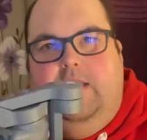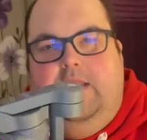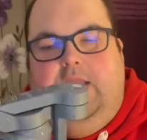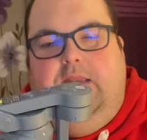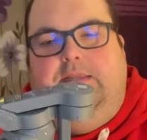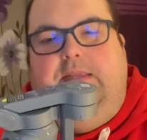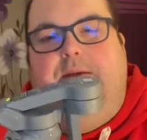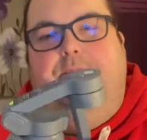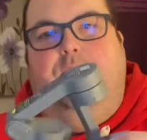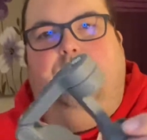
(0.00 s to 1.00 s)
here's the
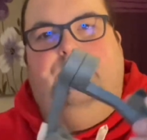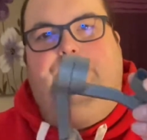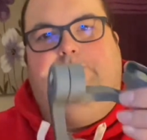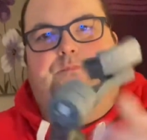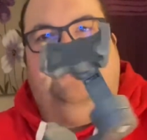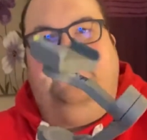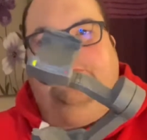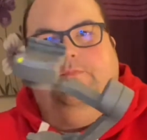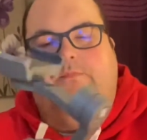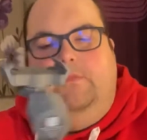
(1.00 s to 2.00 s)
gimbal,
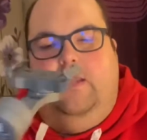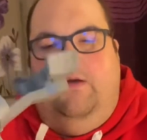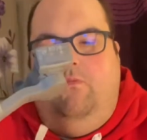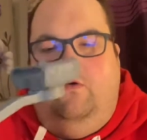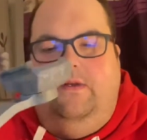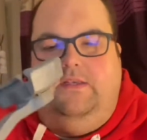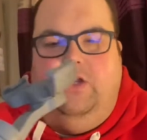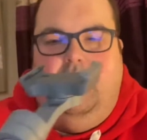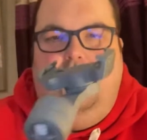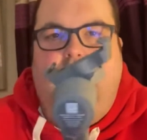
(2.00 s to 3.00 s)
and what we
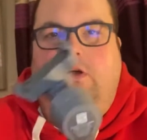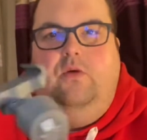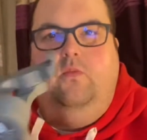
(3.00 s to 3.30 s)
do,